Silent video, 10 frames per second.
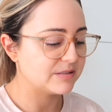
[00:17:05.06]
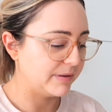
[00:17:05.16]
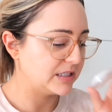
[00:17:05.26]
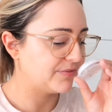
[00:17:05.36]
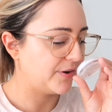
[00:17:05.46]

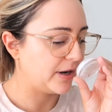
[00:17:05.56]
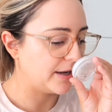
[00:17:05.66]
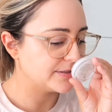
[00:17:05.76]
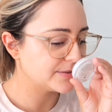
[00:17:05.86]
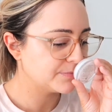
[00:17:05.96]
smell is very
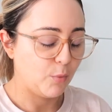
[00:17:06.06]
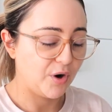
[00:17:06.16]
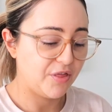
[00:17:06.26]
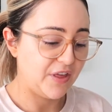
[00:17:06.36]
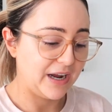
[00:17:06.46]
nice
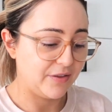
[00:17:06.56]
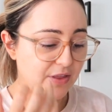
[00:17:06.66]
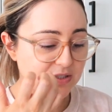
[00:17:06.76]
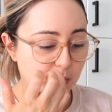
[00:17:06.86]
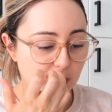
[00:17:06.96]
more thick
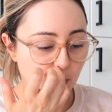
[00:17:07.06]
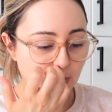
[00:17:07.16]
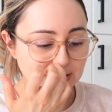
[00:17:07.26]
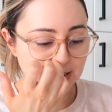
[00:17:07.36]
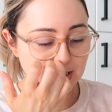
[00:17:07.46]
this one
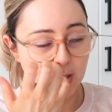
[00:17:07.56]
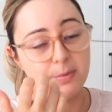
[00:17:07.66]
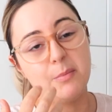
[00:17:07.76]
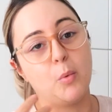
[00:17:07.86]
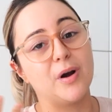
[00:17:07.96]
was a little
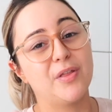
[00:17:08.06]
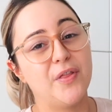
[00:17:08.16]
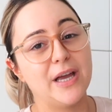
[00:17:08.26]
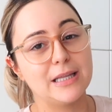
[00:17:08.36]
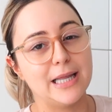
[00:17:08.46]
bit more
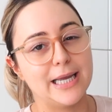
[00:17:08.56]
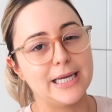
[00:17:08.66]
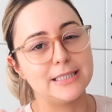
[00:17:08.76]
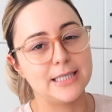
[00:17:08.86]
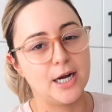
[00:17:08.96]
thick like
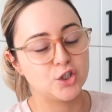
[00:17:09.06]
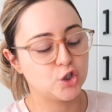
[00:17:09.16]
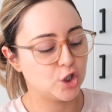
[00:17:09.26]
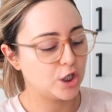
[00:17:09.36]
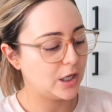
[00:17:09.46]
in
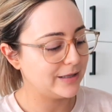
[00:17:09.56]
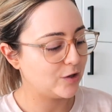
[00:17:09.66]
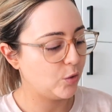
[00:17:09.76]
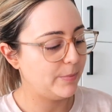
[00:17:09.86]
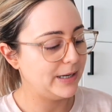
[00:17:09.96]
texture a
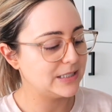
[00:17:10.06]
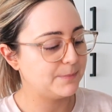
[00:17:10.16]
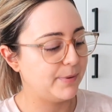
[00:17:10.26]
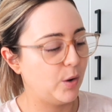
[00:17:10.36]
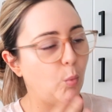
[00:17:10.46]
little
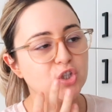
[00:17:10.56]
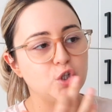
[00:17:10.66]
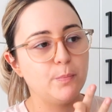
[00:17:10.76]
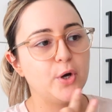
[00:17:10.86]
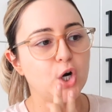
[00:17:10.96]
bit but once
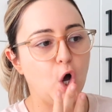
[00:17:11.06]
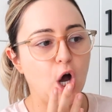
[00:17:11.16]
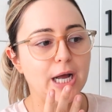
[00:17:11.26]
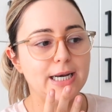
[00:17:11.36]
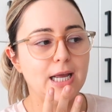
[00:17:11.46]
you put it
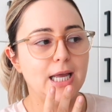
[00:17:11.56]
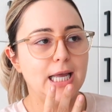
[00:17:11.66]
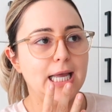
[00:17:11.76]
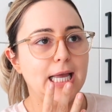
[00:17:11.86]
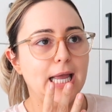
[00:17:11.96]
on
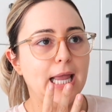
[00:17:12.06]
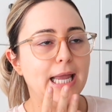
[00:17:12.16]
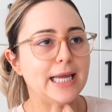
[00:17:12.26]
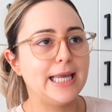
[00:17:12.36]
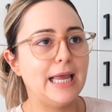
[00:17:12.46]

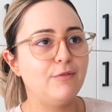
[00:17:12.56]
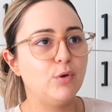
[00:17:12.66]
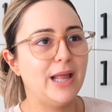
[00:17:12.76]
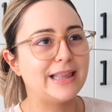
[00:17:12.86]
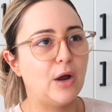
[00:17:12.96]
it gave
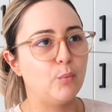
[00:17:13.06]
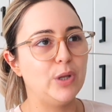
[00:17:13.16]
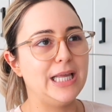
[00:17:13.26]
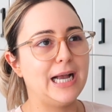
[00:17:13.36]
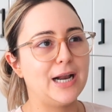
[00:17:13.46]
you like that
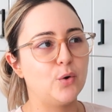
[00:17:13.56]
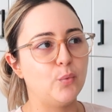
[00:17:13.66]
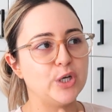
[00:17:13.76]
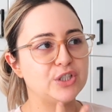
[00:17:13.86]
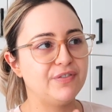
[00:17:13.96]
really kind of
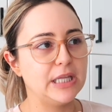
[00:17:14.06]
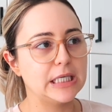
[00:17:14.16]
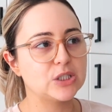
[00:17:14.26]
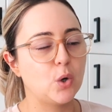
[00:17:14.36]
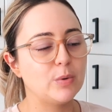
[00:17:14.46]
rich
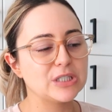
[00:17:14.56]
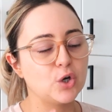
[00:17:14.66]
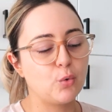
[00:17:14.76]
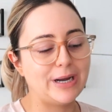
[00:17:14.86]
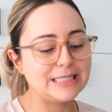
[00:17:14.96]
feeling. So it
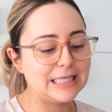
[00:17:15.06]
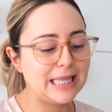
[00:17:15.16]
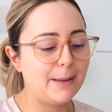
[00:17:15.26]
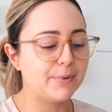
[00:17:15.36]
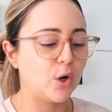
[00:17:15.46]
wasn't crazy
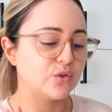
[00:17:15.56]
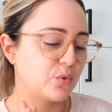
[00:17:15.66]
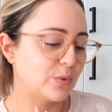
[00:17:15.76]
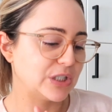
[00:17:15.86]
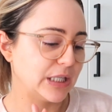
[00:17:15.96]
light, but
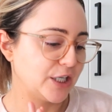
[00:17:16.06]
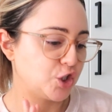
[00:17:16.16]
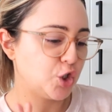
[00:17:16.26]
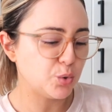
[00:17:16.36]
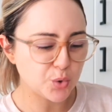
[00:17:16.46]
also wasn't
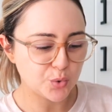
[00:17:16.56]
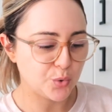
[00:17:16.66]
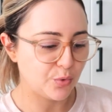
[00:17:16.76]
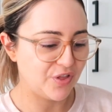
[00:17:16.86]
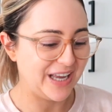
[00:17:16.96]
like too, too,
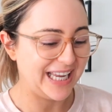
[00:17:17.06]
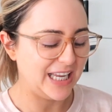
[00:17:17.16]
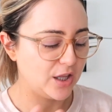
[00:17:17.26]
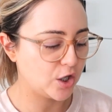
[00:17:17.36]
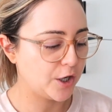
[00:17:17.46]
too thick
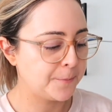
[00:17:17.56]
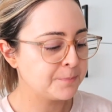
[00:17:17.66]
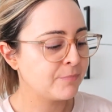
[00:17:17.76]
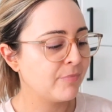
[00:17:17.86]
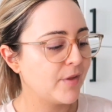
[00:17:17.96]
either.